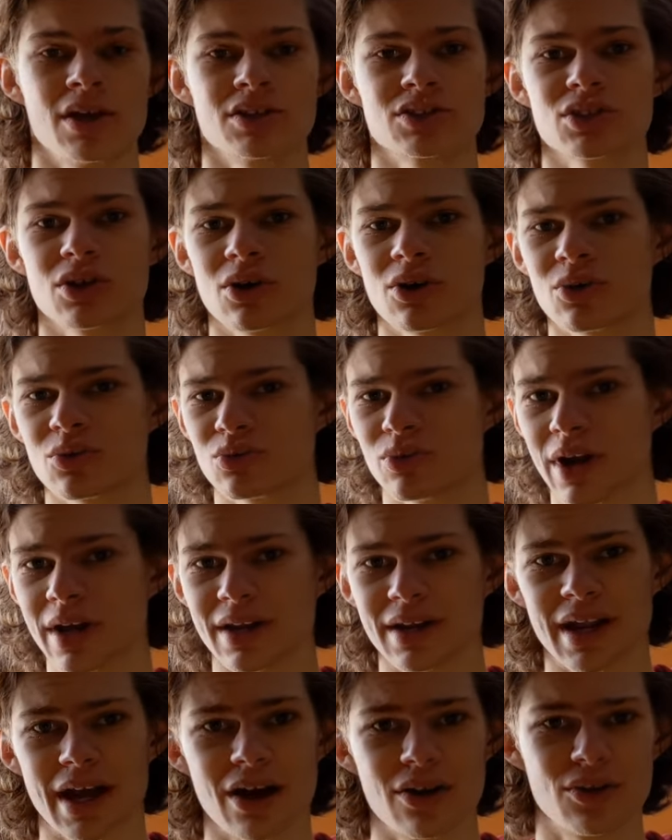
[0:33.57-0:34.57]
So
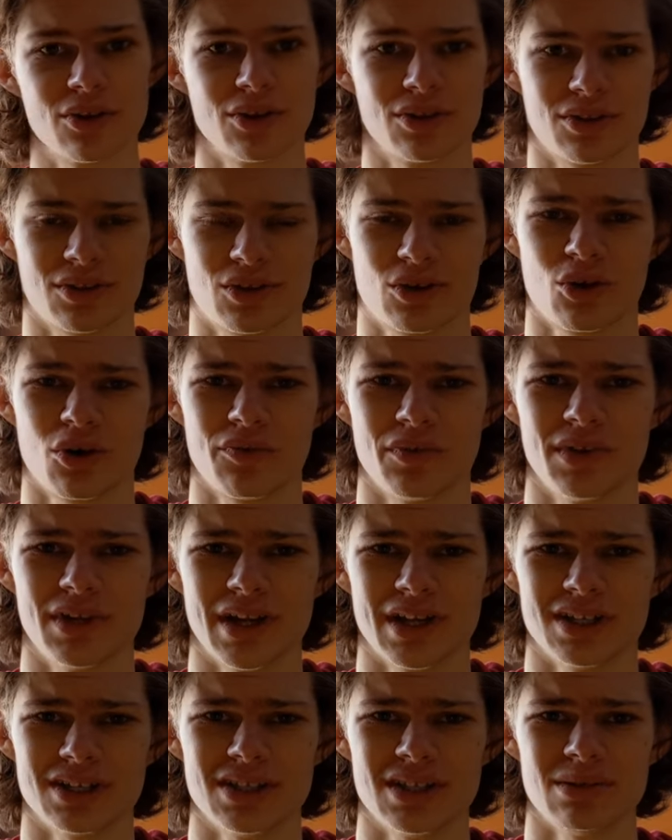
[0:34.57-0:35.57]
right now, during the
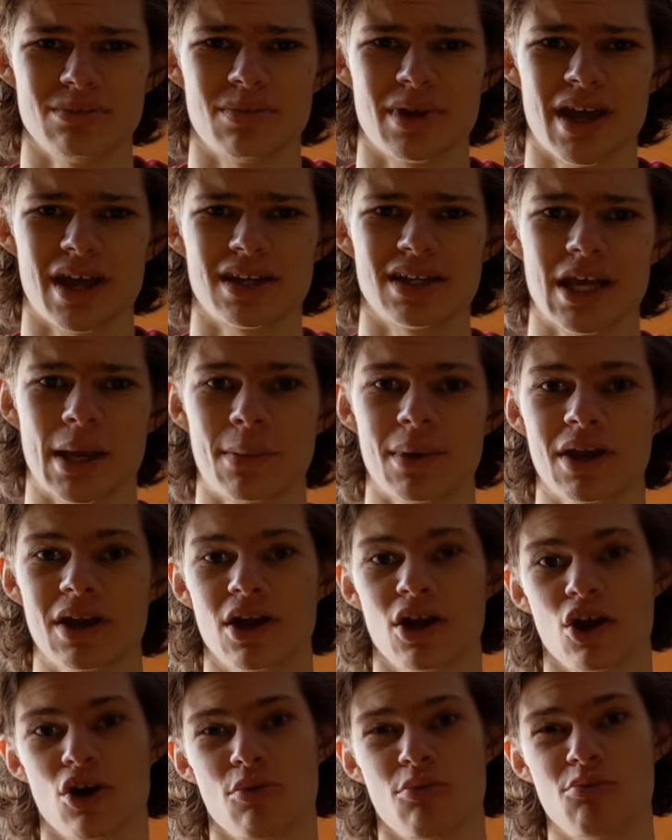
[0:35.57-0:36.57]
COVID-19 pandemic,
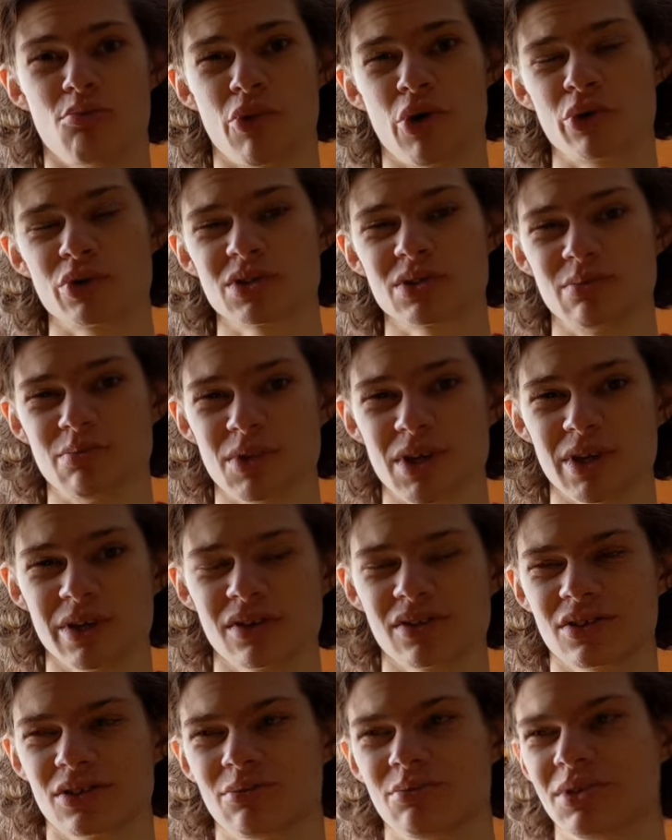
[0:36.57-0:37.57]
most
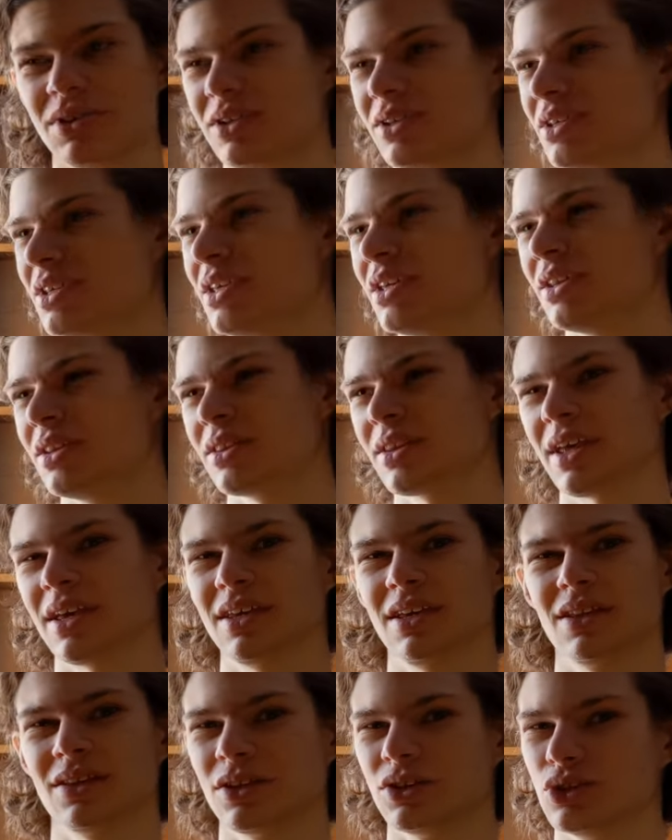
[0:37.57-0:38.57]
meals are being eaten
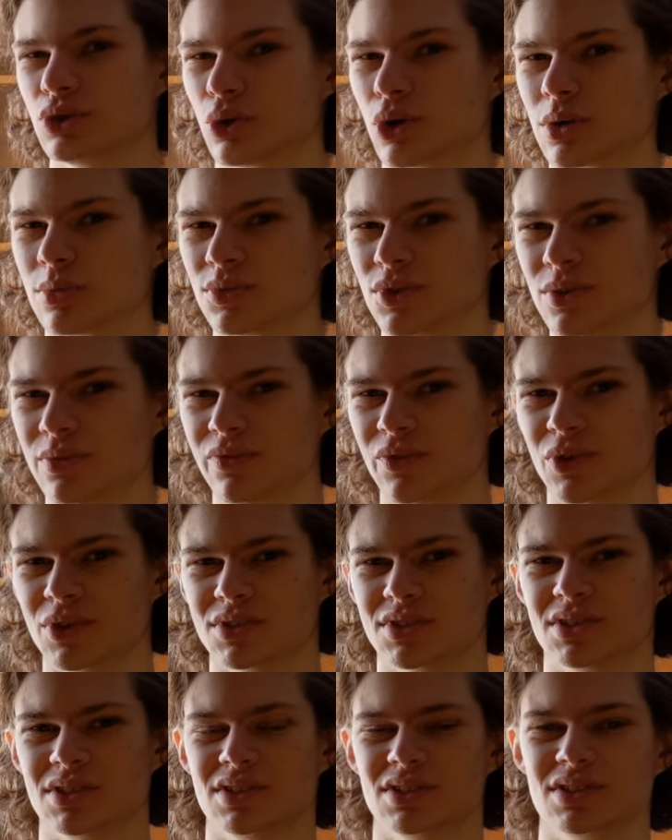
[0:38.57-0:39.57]
like in the dorm room
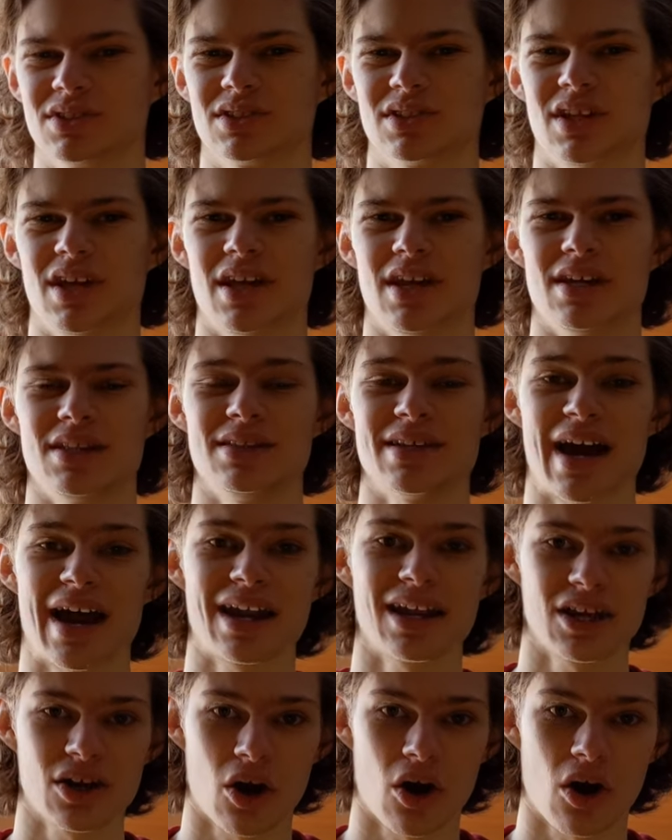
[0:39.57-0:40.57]
versus a
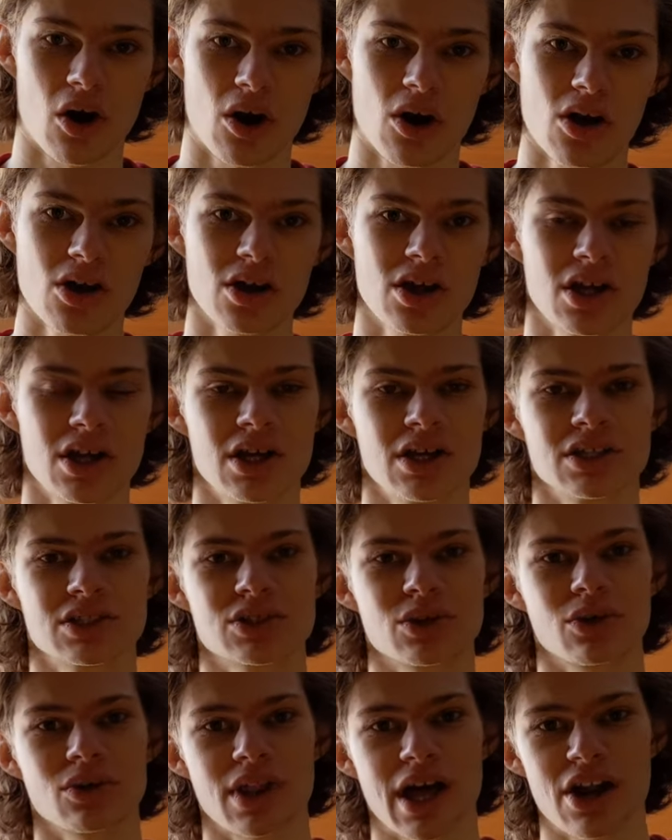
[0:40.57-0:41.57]
dining hall.
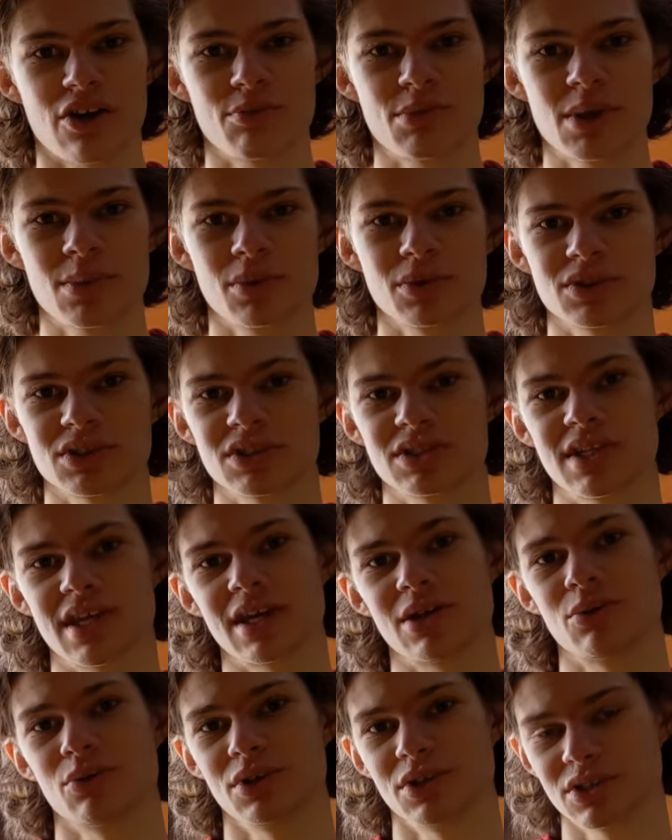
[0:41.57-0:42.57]
So a lot of people just
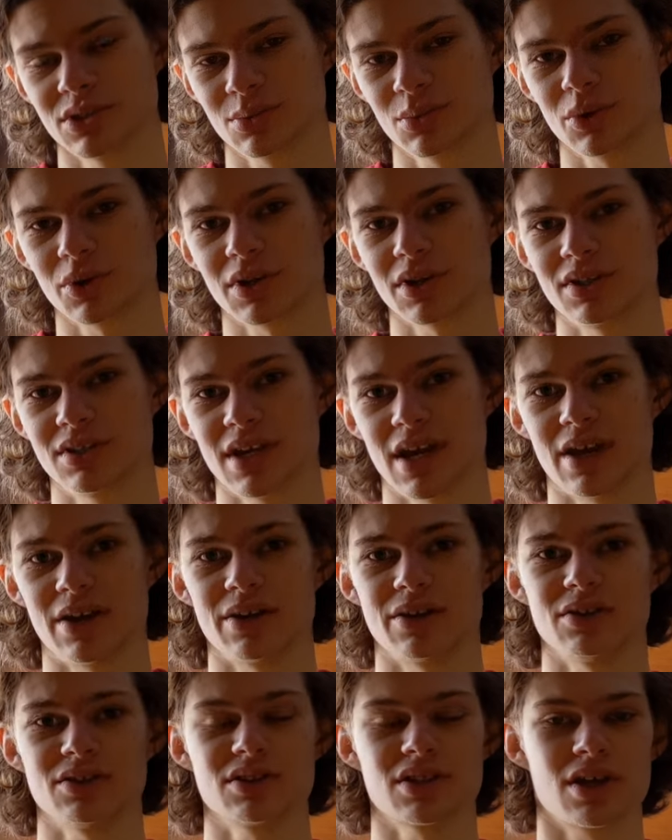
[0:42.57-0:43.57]
take reusable
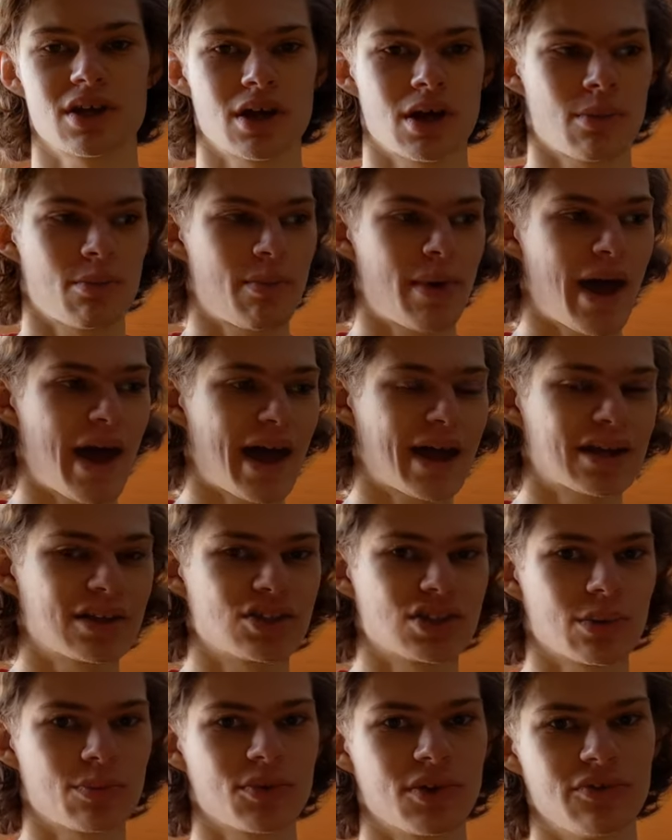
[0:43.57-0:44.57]
containers,
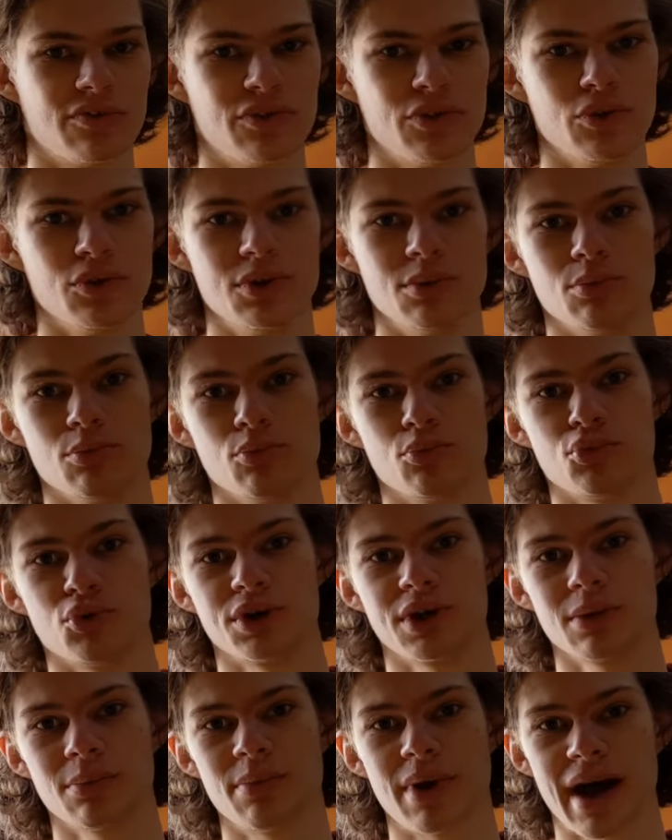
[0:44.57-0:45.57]
package up the food,
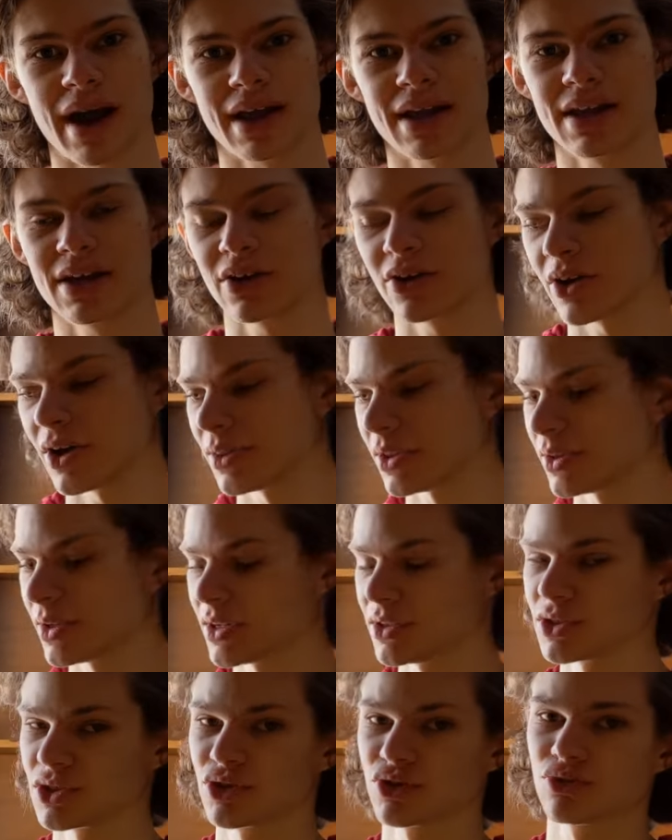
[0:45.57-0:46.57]
bring it back here, and then
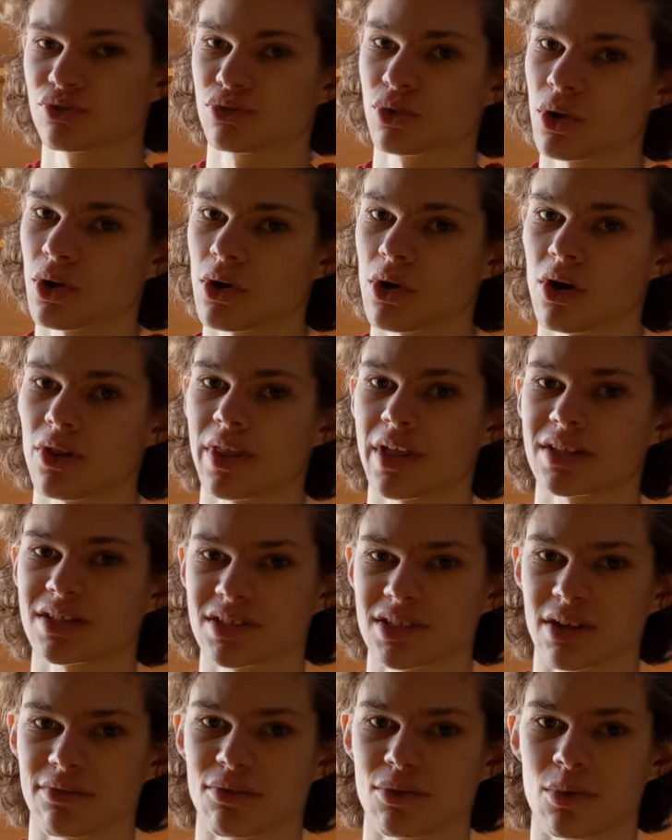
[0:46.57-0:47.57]
they just throw all that
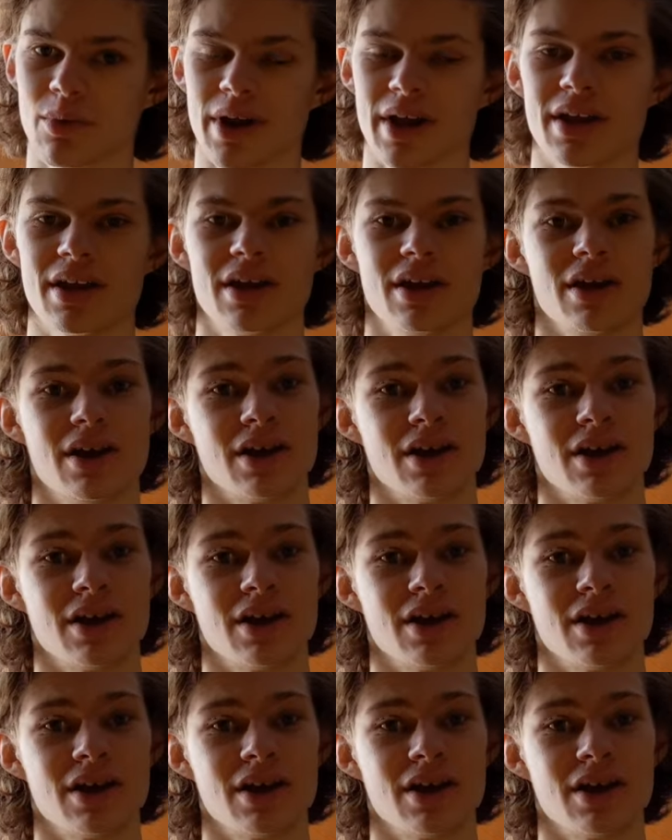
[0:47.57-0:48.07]
stuff away.